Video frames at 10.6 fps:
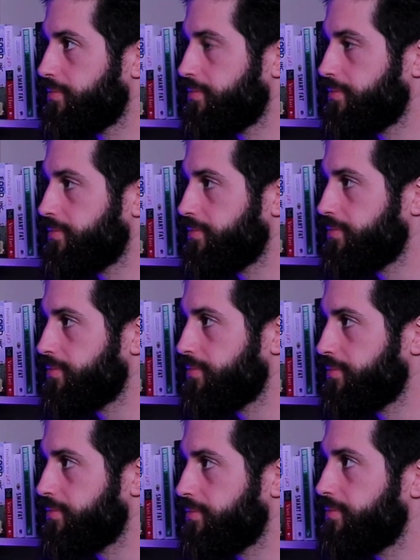
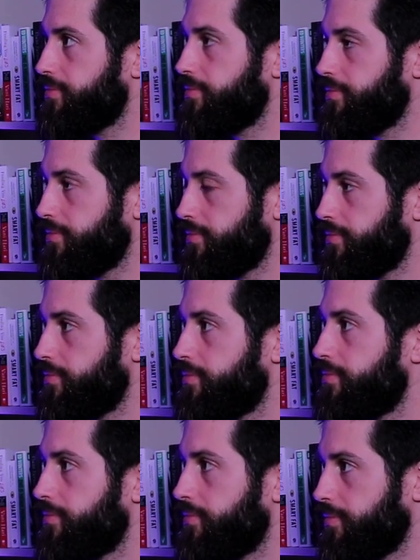
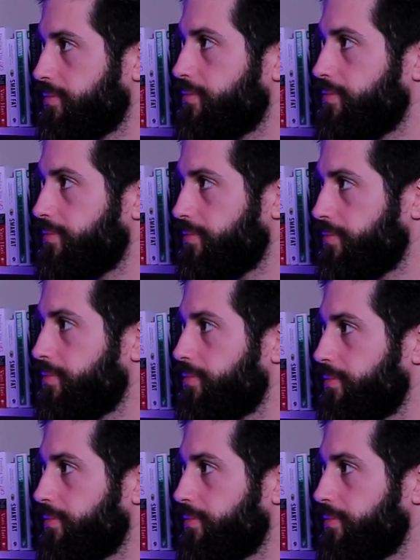No words are spoken by the person on screen.